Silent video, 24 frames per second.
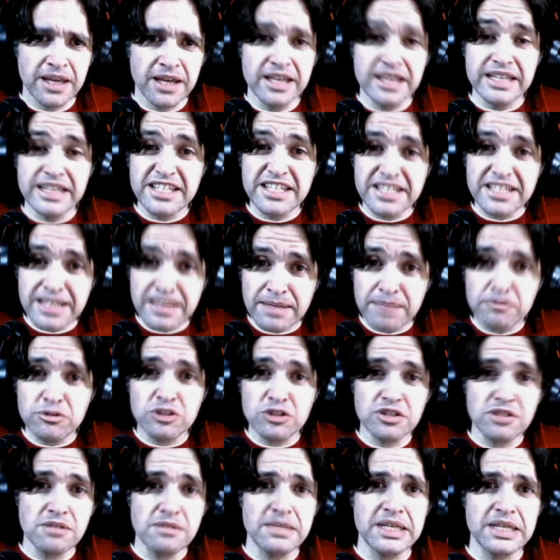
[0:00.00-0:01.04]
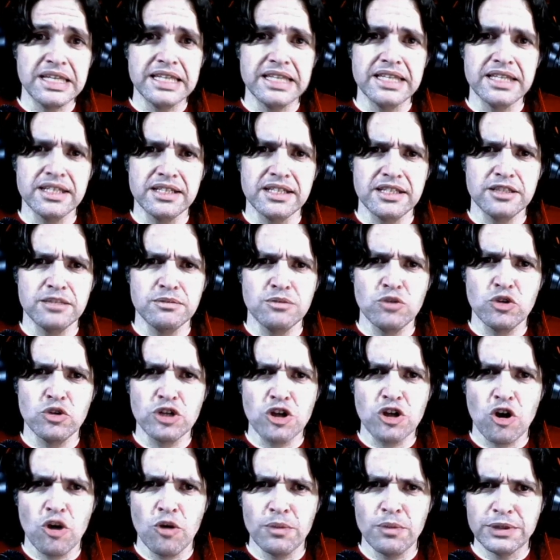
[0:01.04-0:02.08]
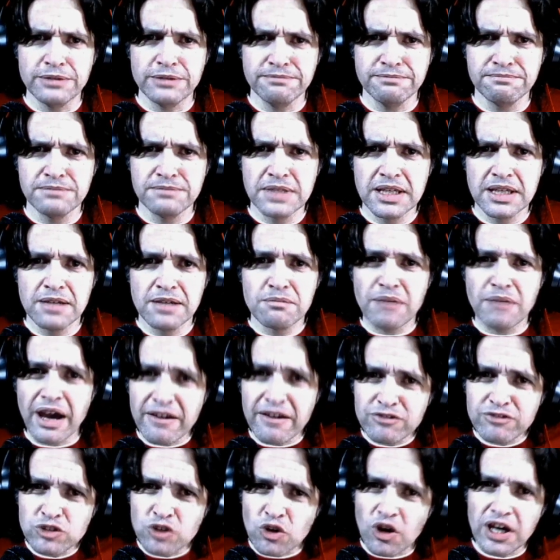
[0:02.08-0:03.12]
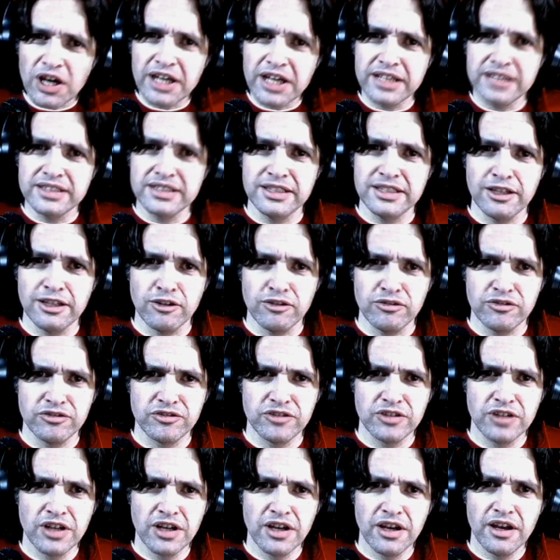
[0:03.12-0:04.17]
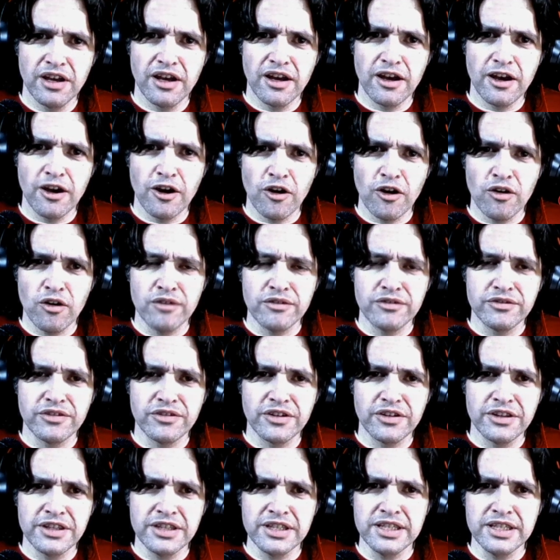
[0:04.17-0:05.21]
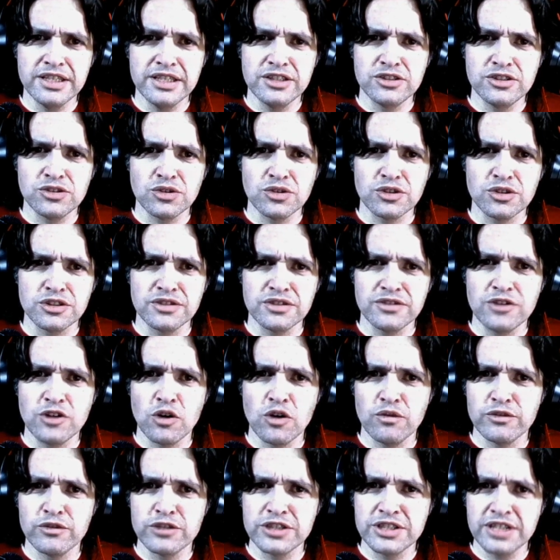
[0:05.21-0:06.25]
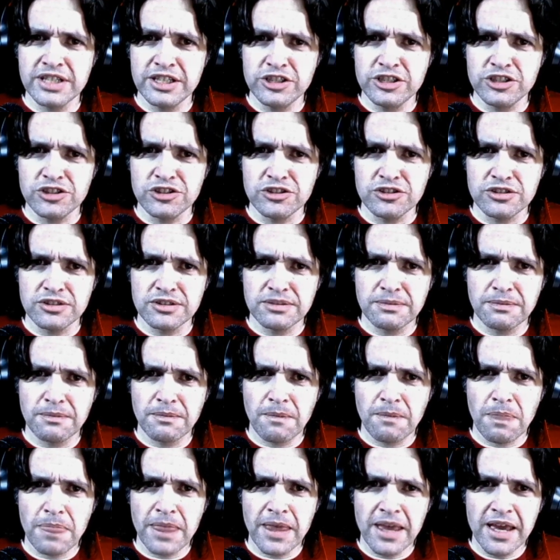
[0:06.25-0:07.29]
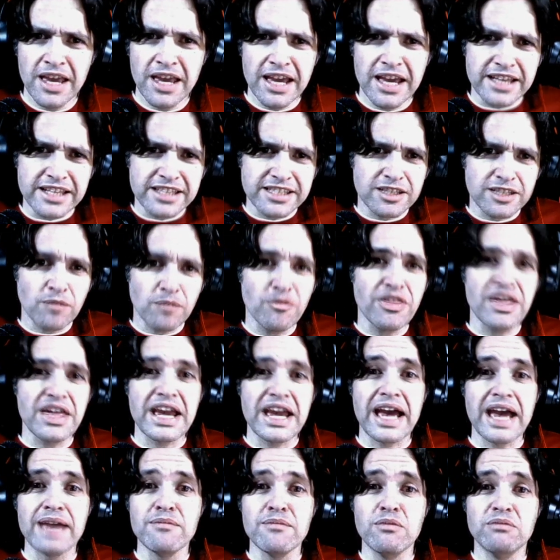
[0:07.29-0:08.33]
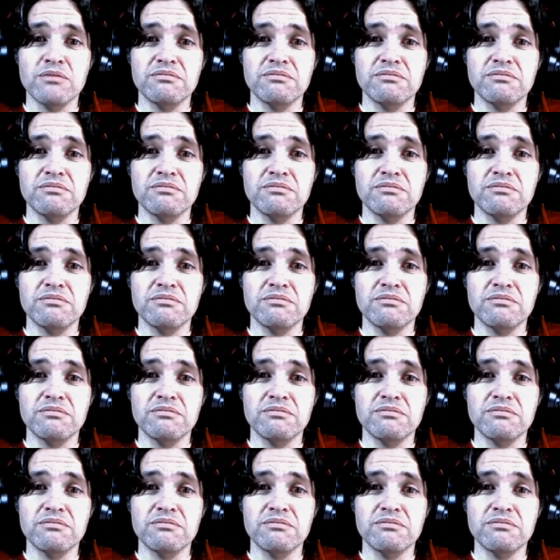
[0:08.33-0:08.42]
Seems to me that it's more common, but I've not had enough of these sorts of conversations. It's something I'm